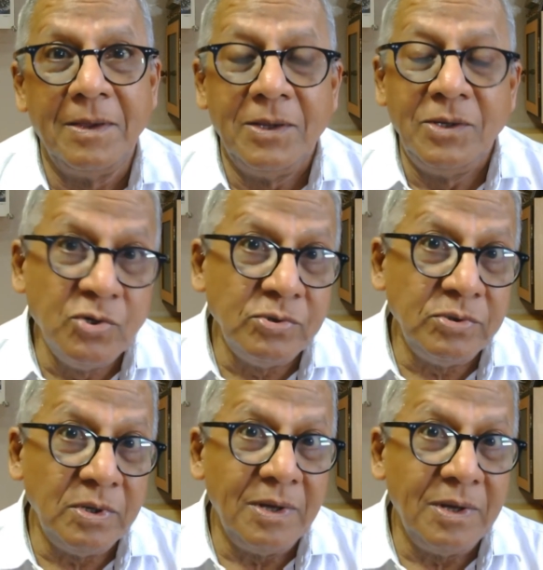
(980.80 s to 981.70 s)

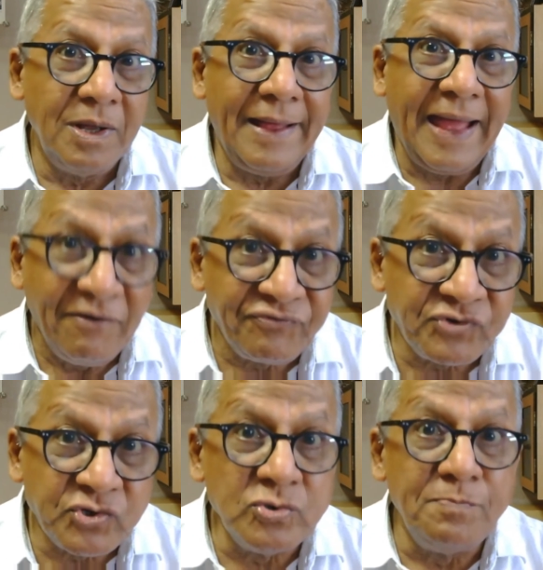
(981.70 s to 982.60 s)
You have
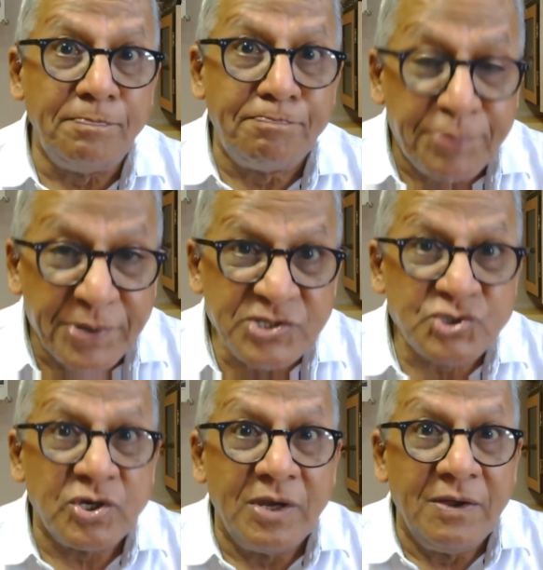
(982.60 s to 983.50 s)
to
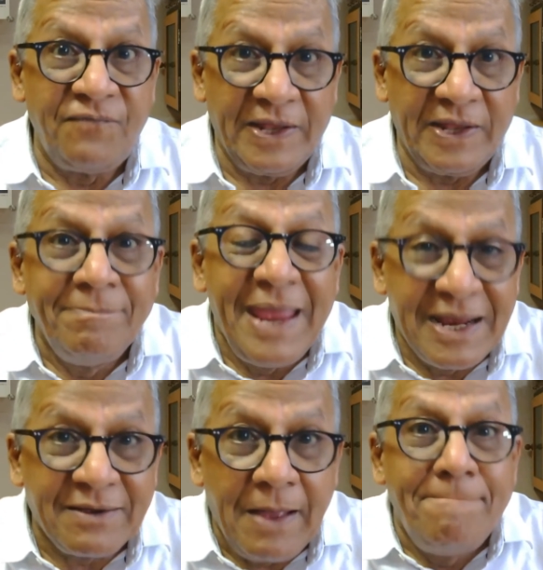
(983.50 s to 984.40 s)

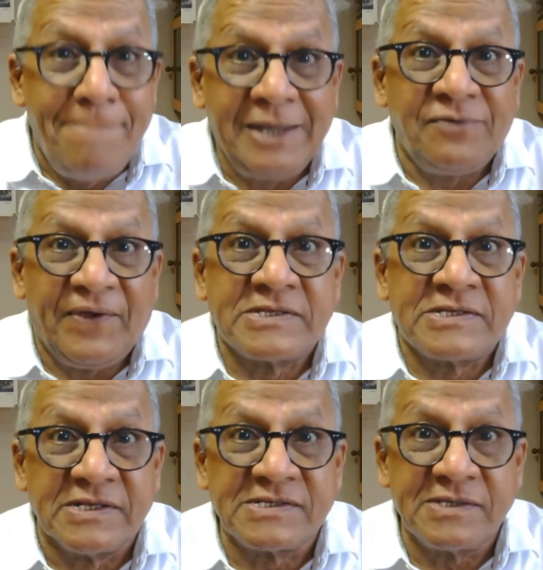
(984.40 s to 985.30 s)
make mend
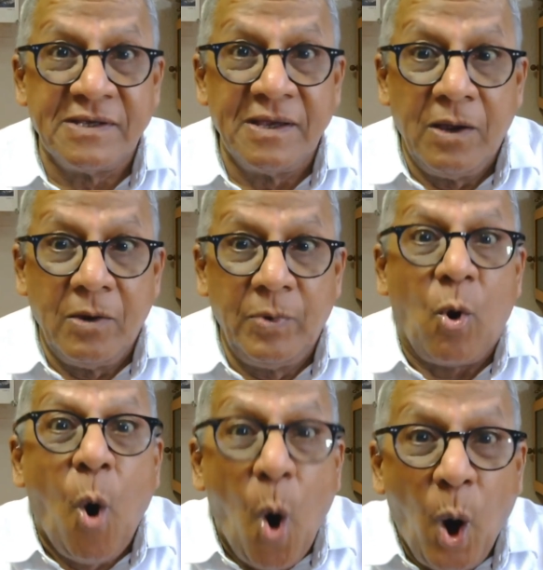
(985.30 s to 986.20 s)
fences with
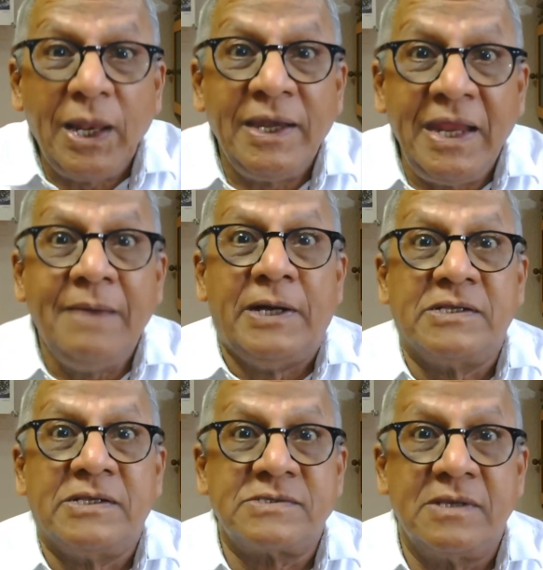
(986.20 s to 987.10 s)
all our
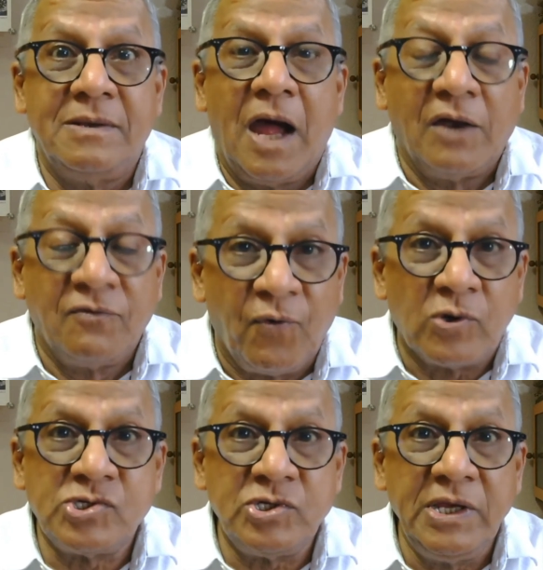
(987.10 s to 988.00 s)
neighbors.
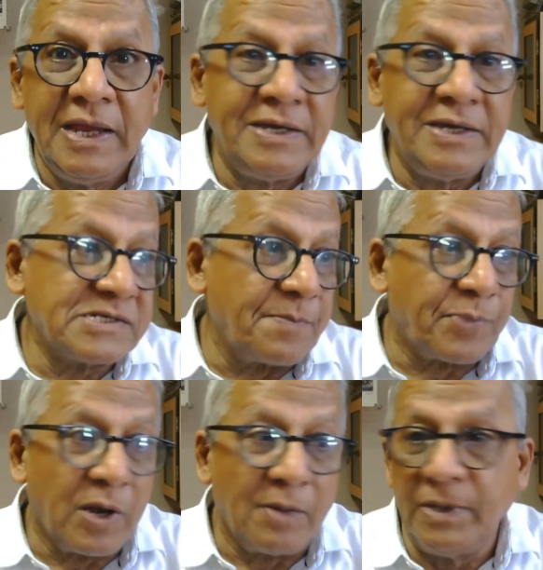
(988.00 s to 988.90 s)
Unfortunately, India has a
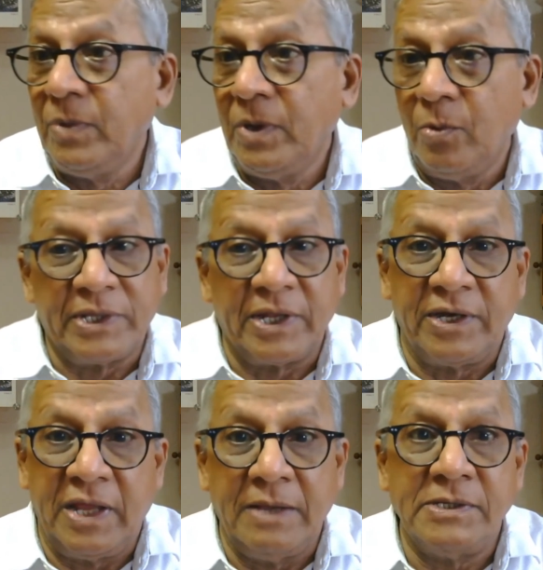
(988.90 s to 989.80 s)
problem with our
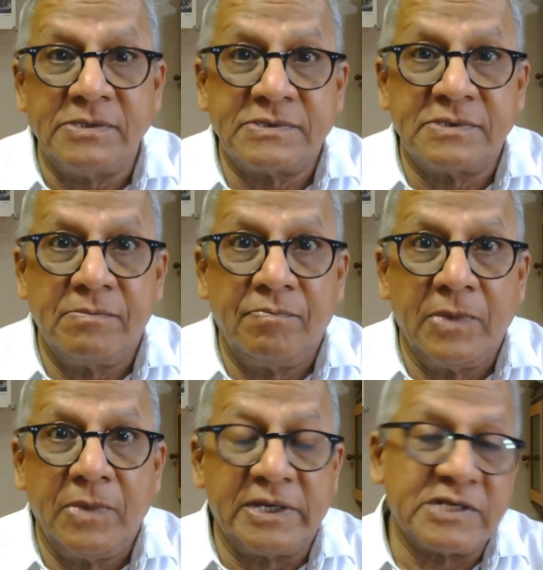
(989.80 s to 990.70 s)
neighbors.
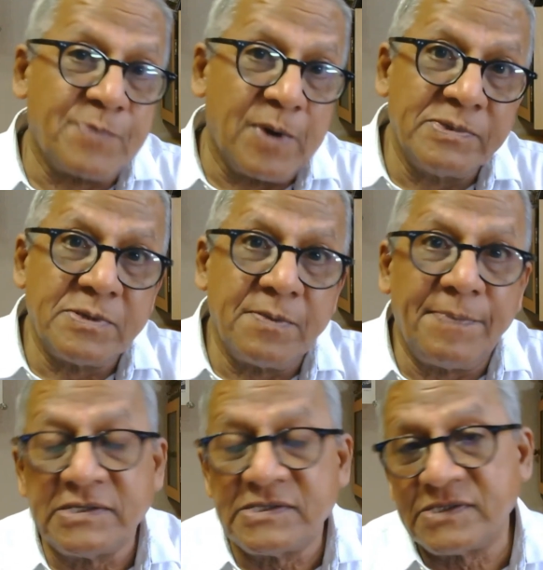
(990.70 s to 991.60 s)
It has problems with
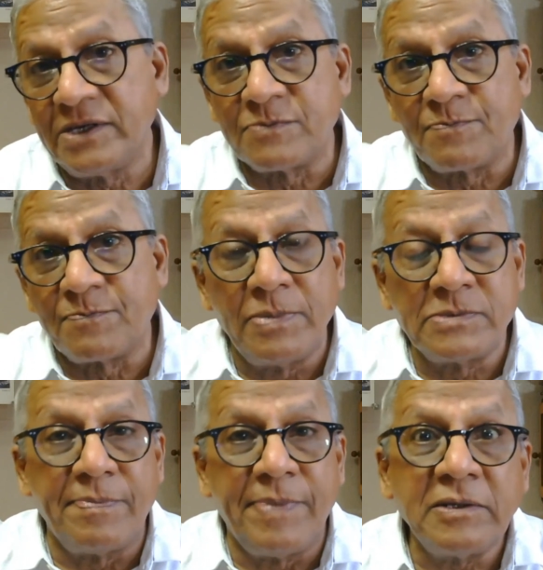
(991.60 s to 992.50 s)
Pakistan, it has
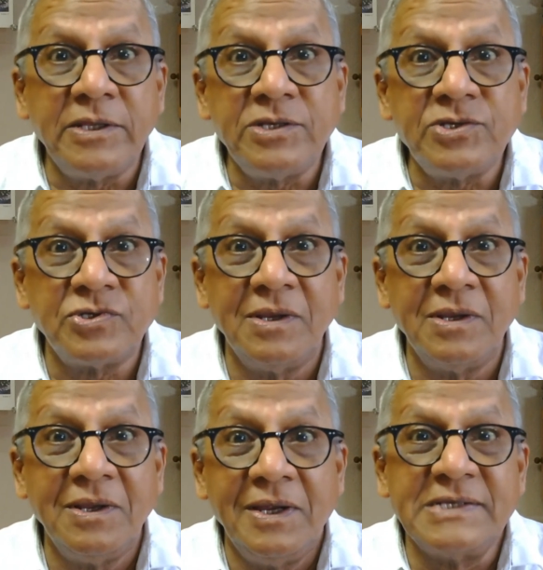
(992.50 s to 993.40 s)
problems with Bangladesh.
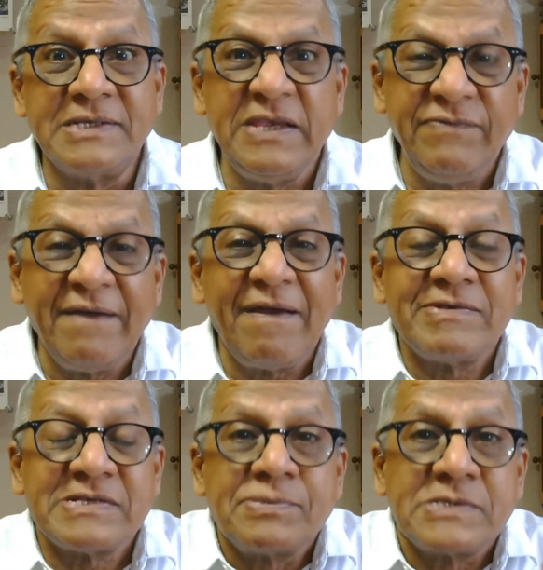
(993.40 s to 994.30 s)

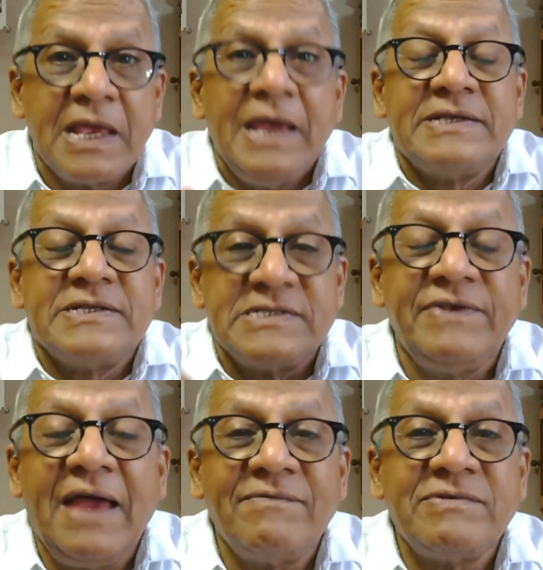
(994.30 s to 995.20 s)
It is
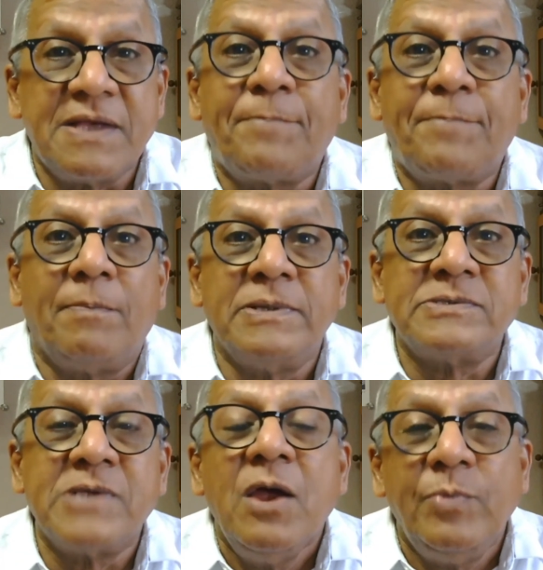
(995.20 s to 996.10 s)
even having some
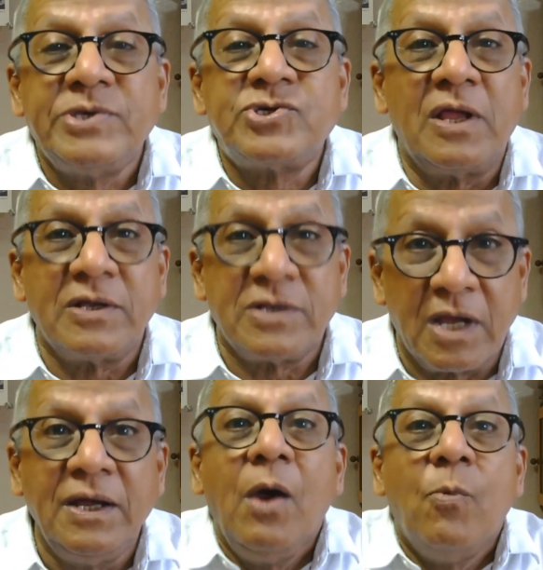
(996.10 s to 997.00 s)
problems with Sri
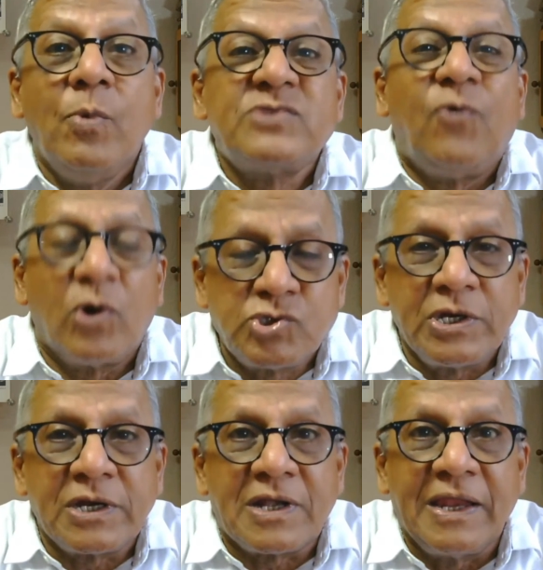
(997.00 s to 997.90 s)
Lanka, which
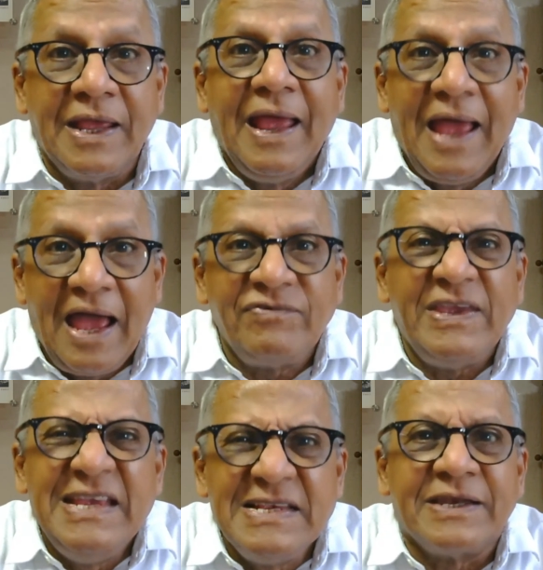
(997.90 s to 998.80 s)
fortunately have
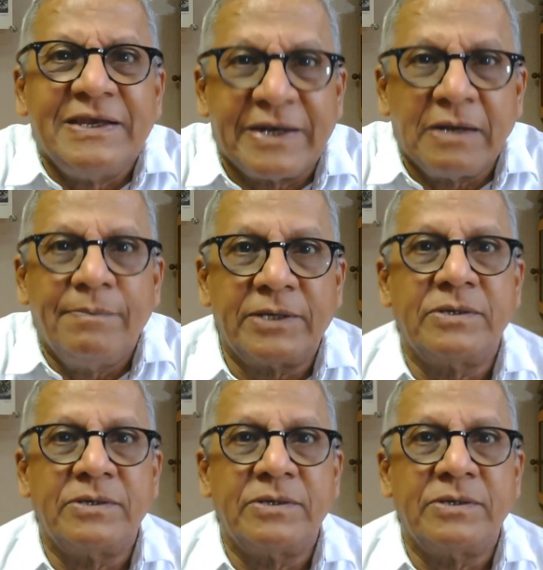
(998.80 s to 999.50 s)
eased a little bit.